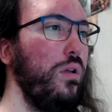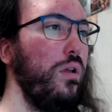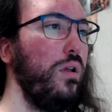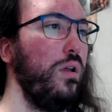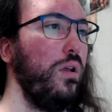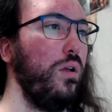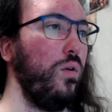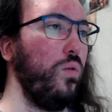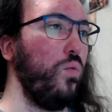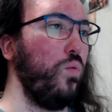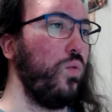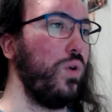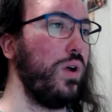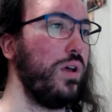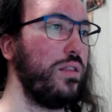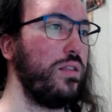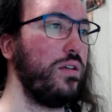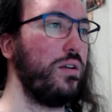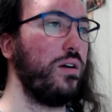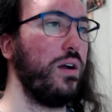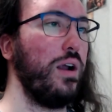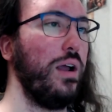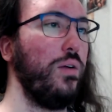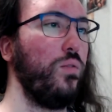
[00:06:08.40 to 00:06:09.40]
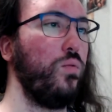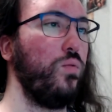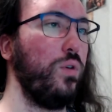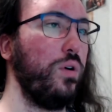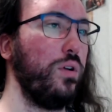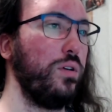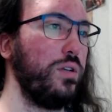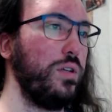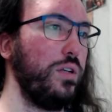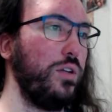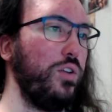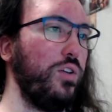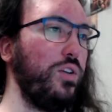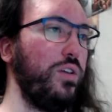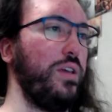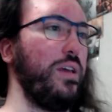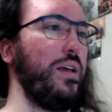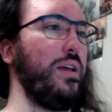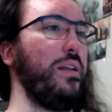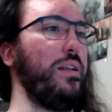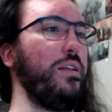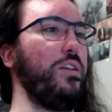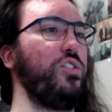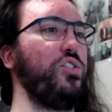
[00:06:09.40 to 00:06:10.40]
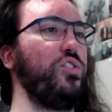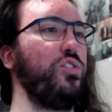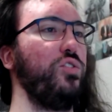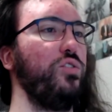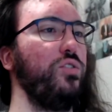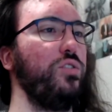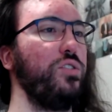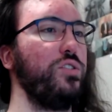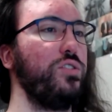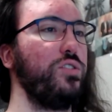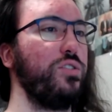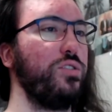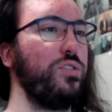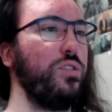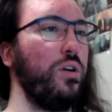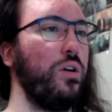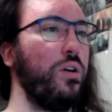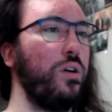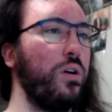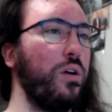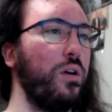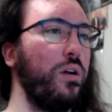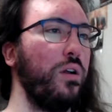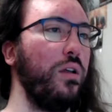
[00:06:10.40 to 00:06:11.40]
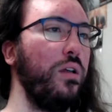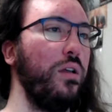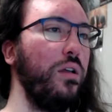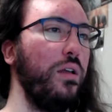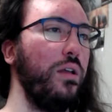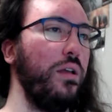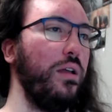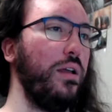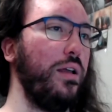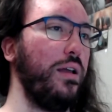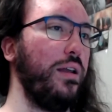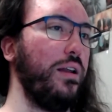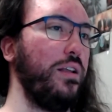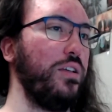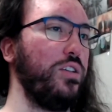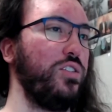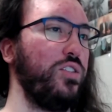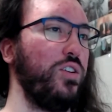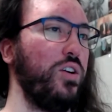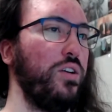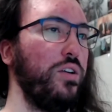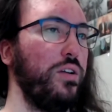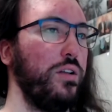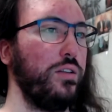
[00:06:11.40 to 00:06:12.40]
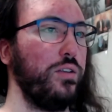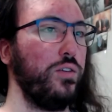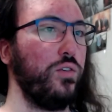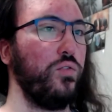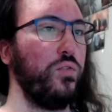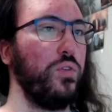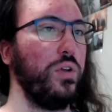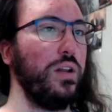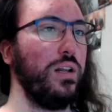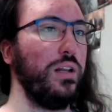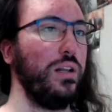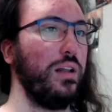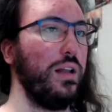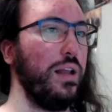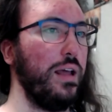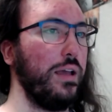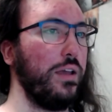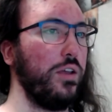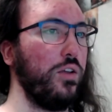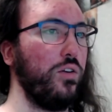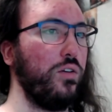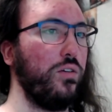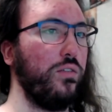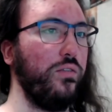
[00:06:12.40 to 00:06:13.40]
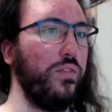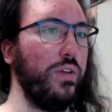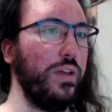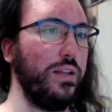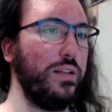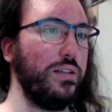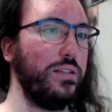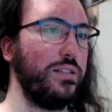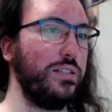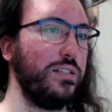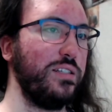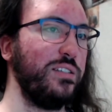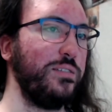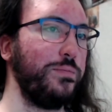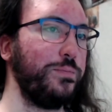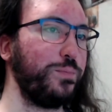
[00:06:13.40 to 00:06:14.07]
whether I wanted to get a sugar star, and I started to really like your vids.